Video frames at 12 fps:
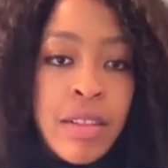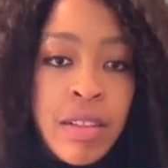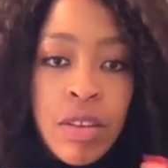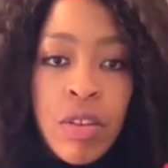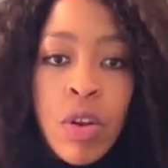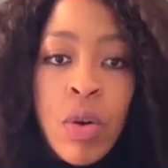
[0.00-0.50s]

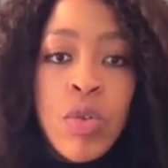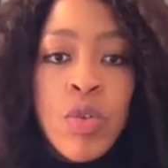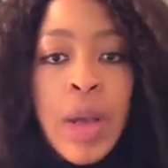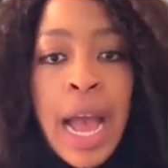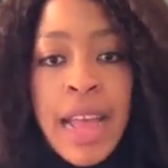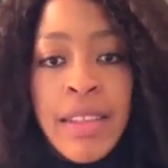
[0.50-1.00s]

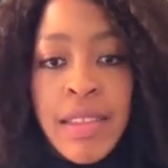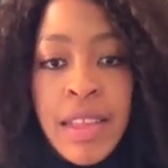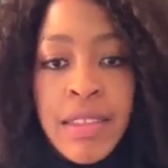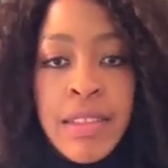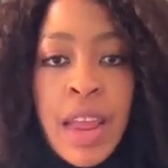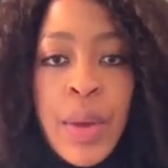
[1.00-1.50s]
You guys
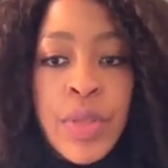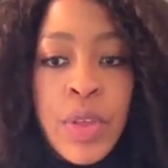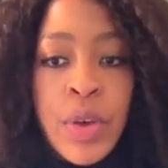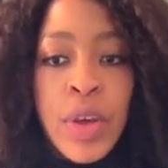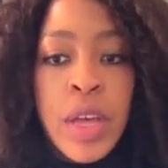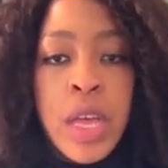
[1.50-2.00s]
can stay with
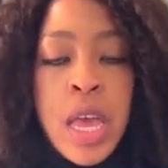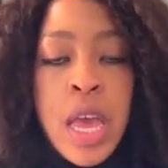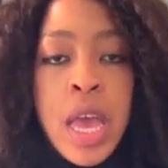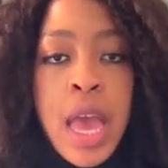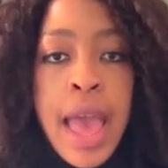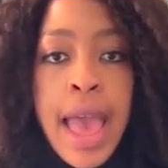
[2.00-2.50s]
her
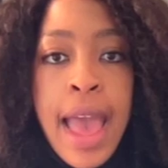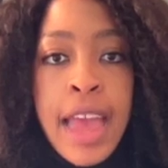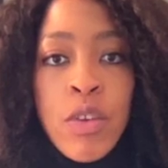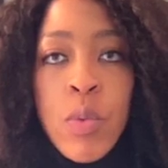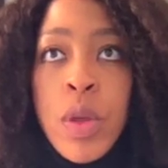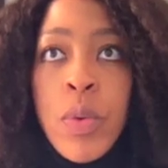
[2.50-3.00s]

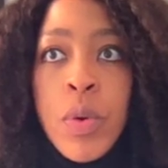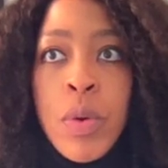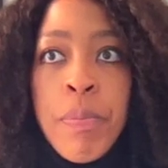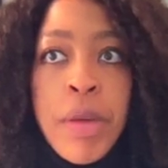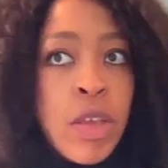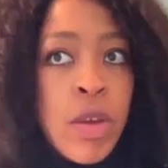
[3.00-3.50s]
and we
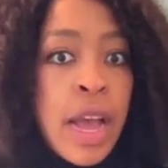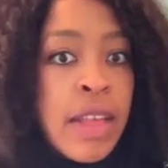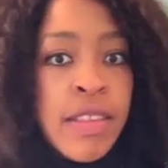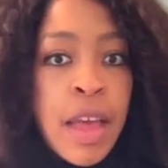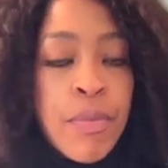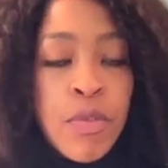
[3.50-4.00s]
will pick you
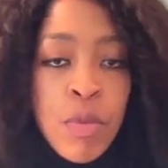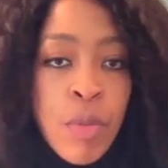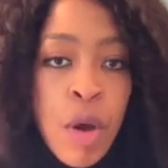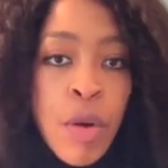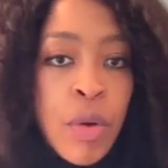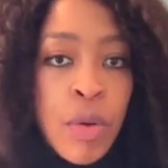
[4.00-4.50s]
guys up
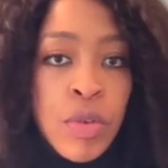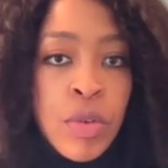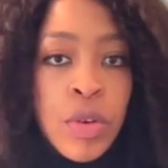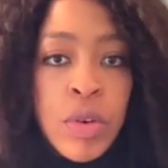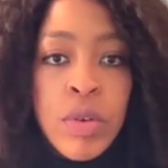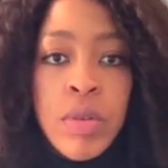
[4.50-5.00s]
tomorrow,
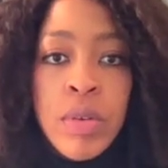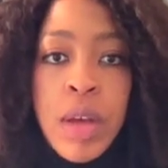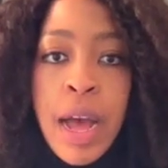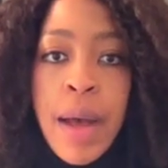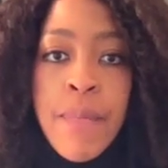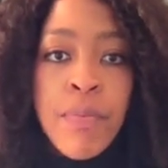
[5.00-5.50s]

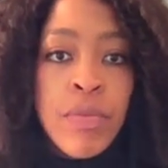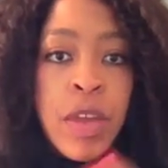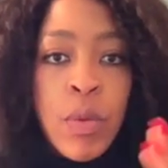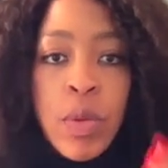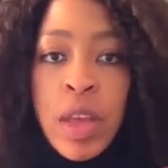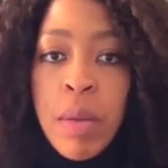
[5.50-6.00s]

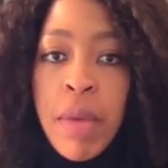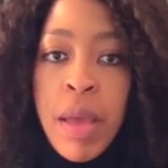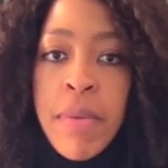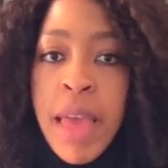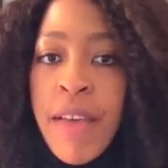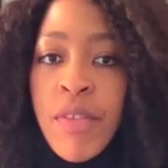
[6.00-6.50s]
and we can
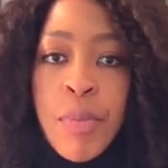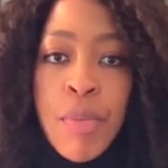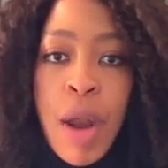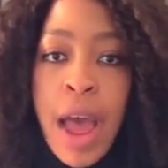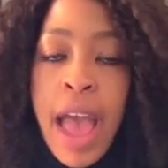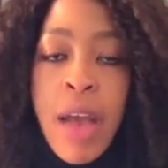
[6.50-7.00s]
maybe have a
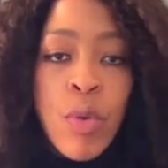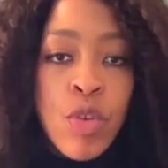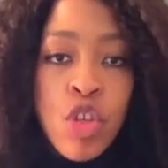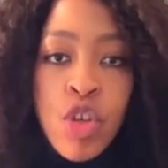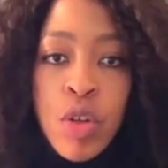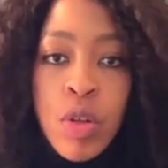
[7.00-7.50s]
braai or
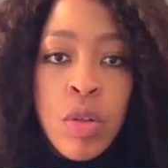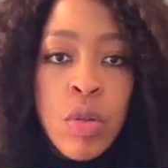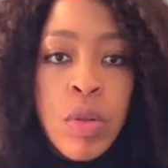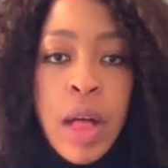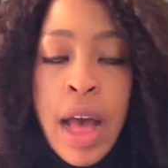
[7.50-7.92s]
chill